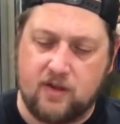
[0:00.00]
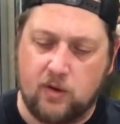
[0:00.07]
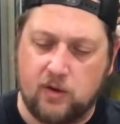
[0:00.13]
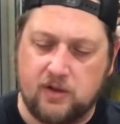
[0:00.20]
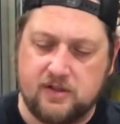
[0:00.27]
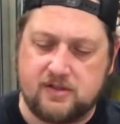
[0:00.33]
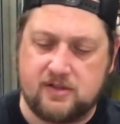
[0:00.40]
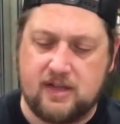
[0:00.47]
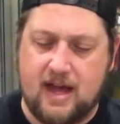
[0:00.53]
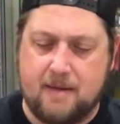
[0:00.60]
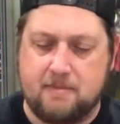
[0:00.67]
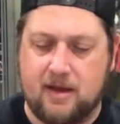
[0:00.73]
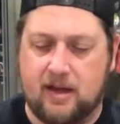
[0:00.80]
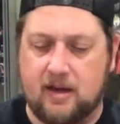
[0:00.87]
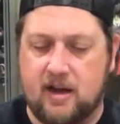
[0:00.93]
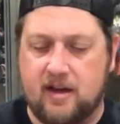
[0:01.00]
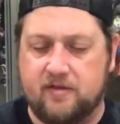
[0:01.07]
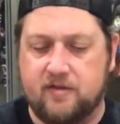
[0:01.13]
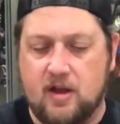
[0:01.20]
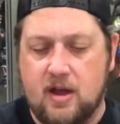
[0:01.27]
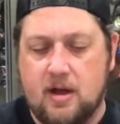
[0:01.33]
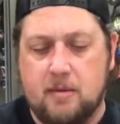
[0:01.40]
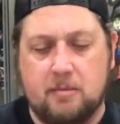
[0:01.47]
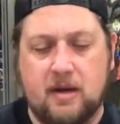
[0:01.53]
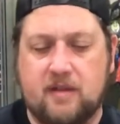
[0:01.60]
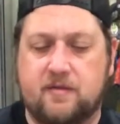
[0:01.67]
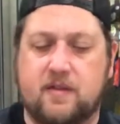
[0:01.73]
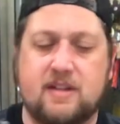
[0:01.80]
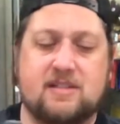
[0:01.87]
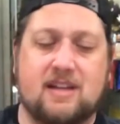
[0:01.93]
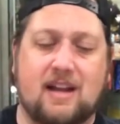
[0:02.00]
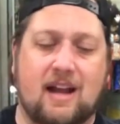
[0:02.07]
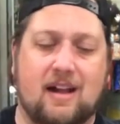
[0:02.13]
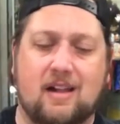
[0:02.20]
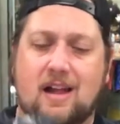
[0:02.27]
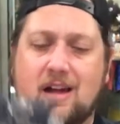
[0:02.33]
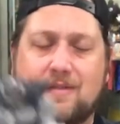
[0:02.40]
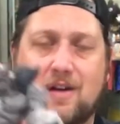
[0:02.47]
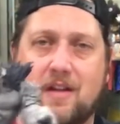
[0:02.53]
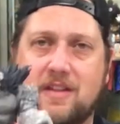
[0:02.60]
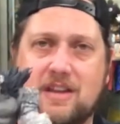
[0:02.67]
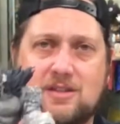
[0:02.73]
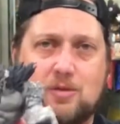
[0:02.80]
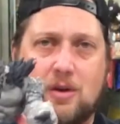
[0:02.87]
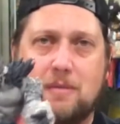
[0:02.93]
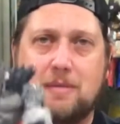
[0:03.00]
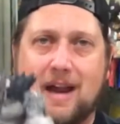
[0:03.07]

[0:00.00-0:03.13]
The hole's not big enough, but he fits like a glove on this one.